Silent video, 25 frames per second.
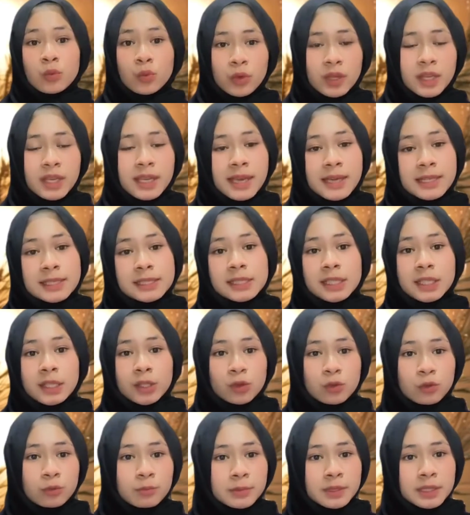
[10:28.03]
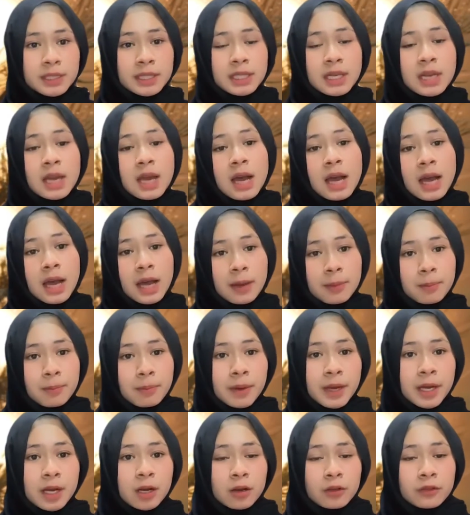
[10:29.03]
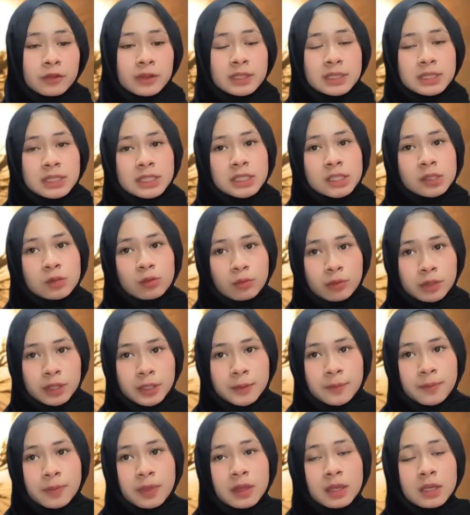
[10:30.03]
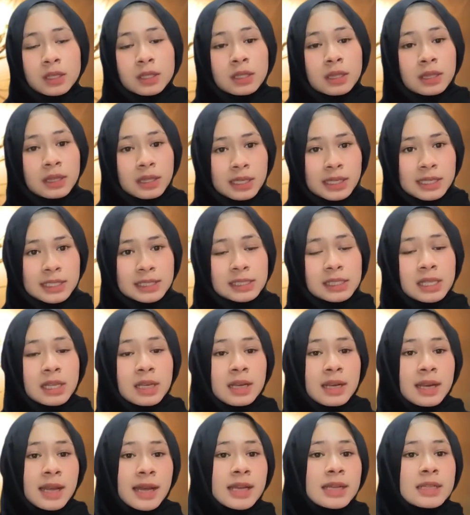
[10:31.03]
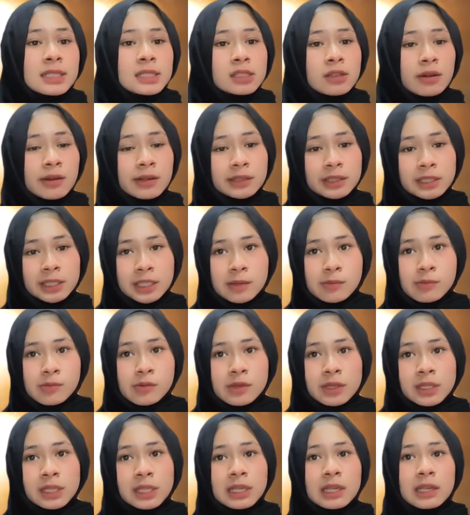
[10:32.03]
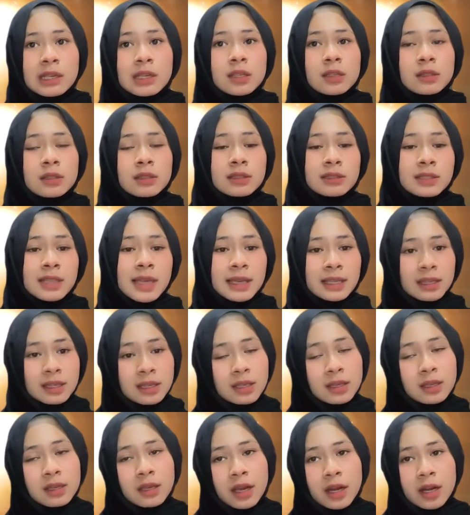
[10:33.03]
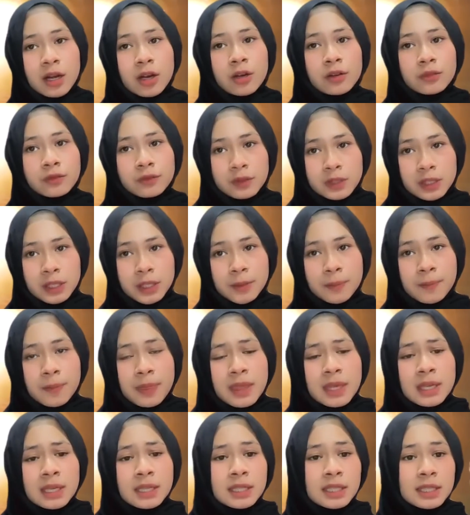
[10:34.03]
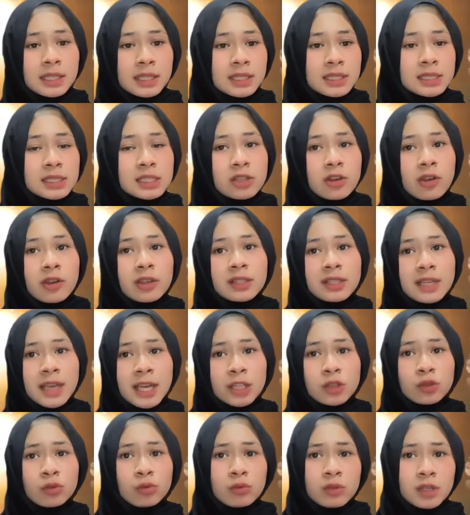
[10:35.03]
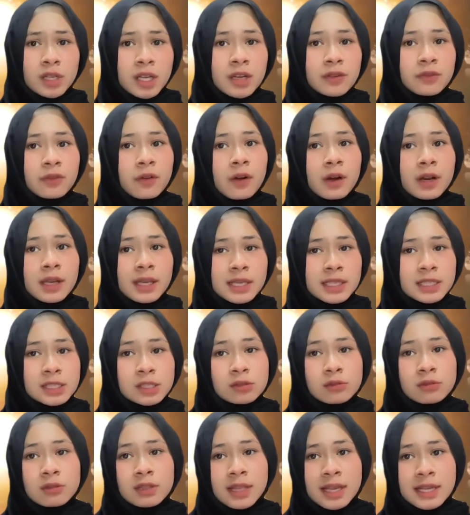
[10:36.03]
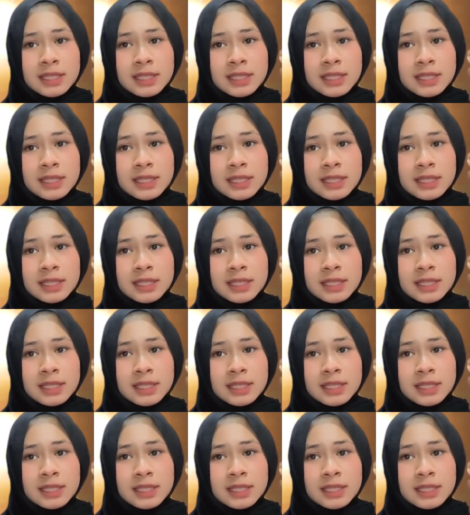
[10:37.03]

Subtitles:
We as a human are part of this world, thus let us contribute in taking care of it. It is not yet too late for us to